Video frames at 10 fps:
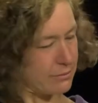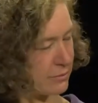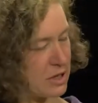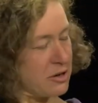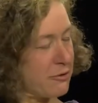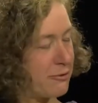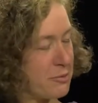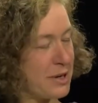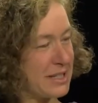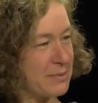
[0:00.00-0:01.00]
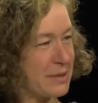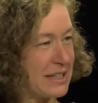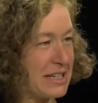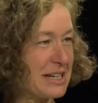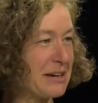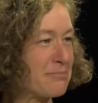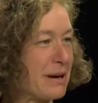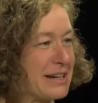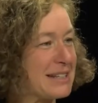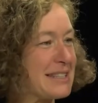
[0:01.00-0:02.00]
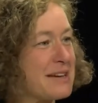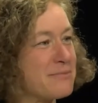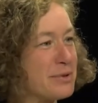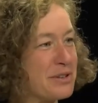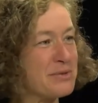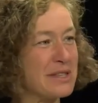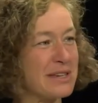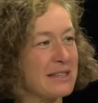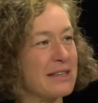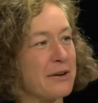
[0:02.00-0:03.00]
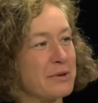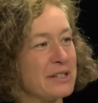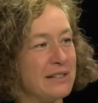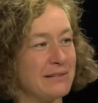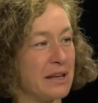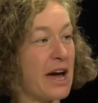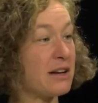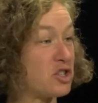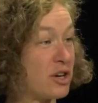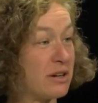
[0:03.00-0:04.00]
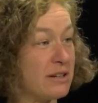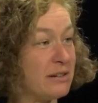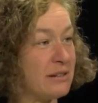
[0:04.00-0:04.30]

you know, Vermont's been leading by example. You would think that would catch on.